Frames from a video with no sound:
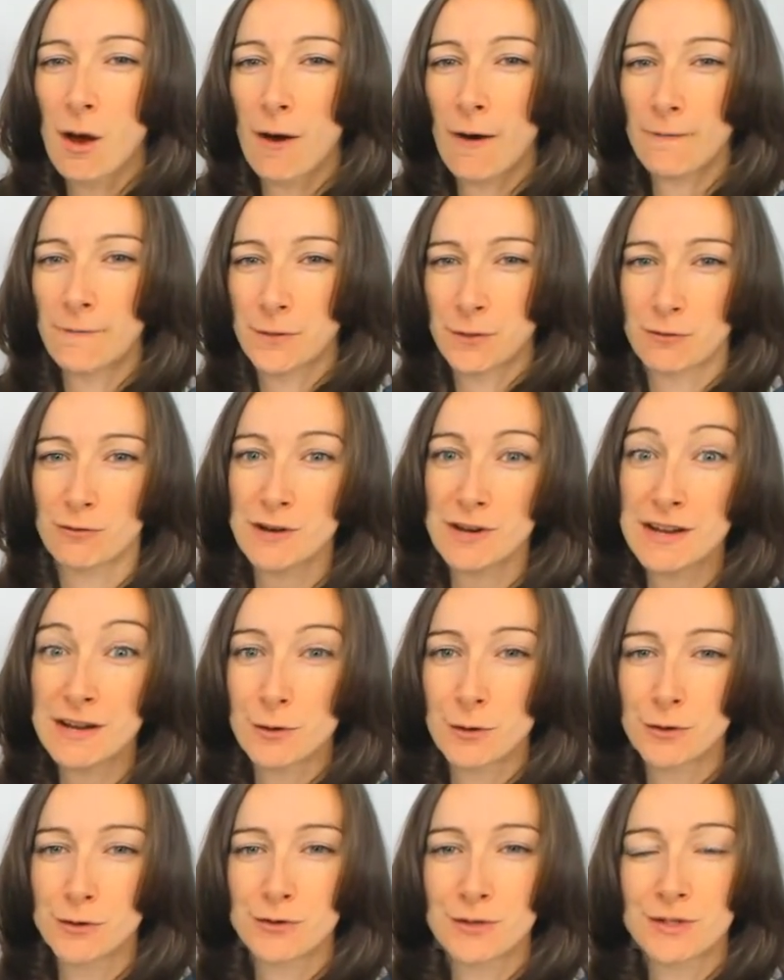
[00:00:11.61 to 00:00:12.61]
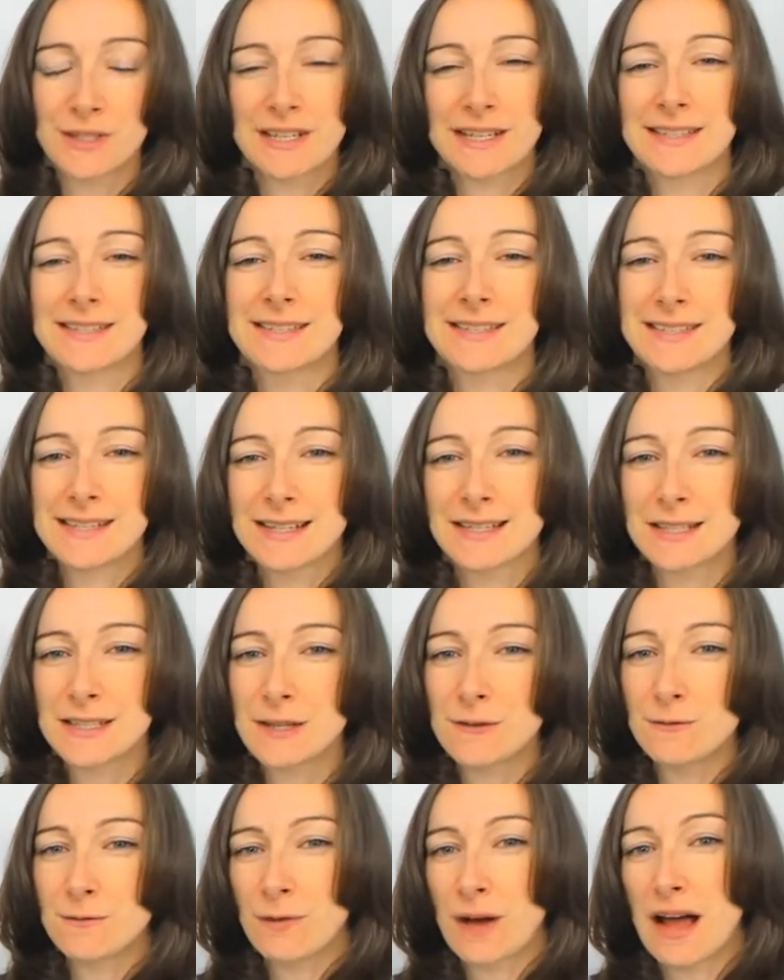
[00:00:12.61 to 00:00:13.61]
of
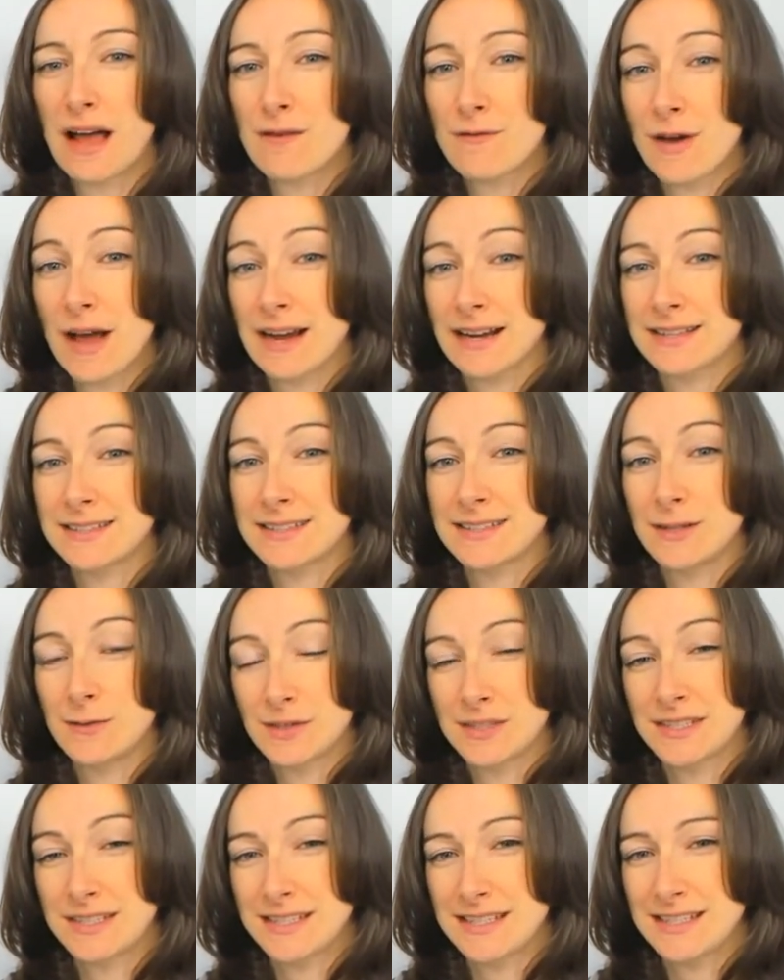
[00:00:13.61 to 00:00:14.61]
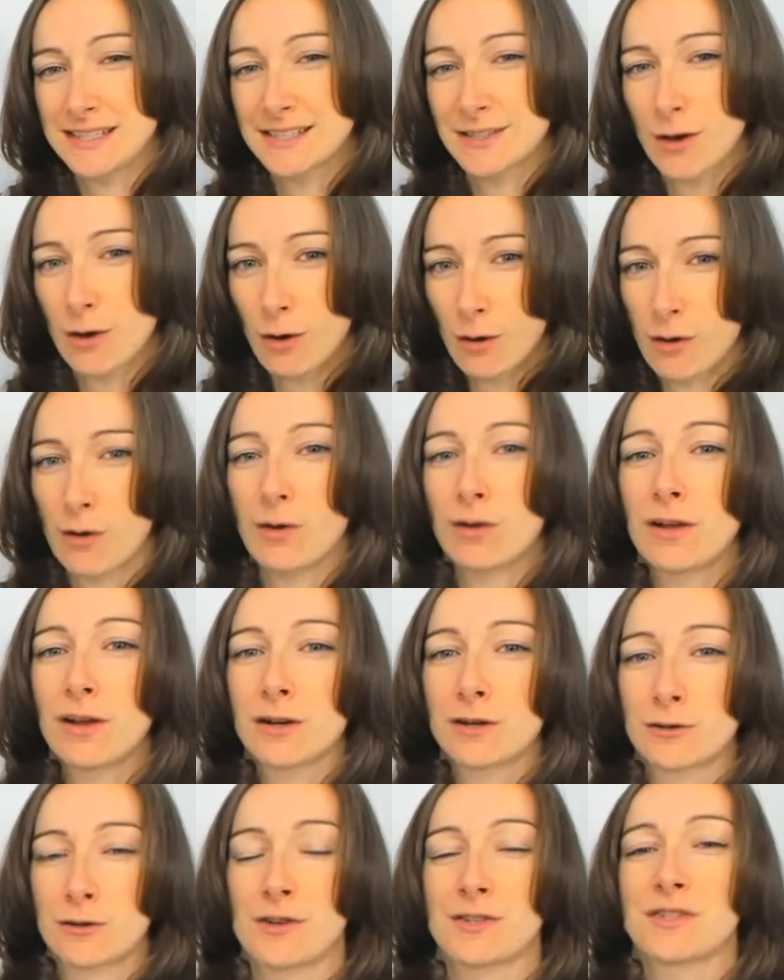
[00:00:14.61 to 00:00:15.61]
365 activities all
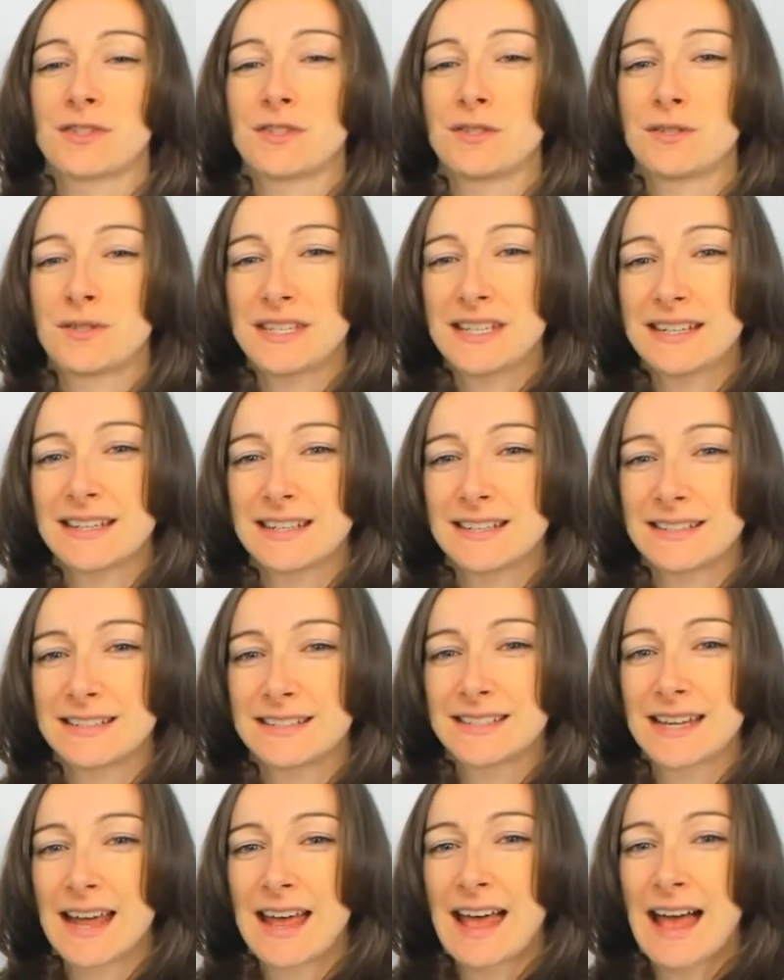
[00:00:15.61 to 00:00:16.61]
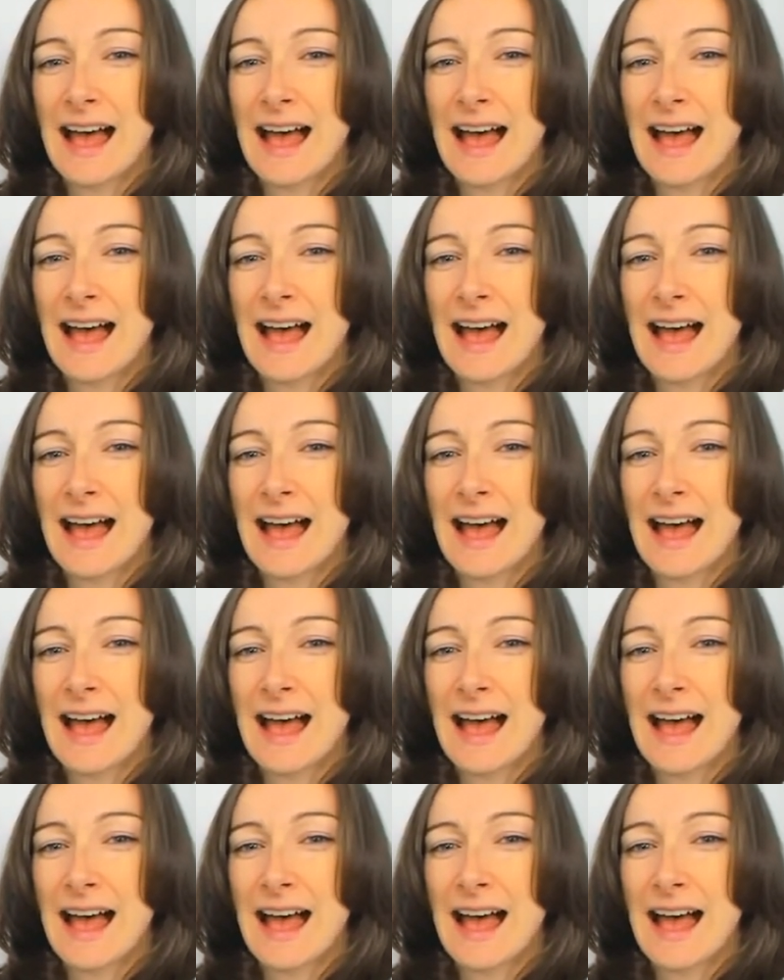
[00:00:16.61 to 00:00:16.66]
across New Zealand.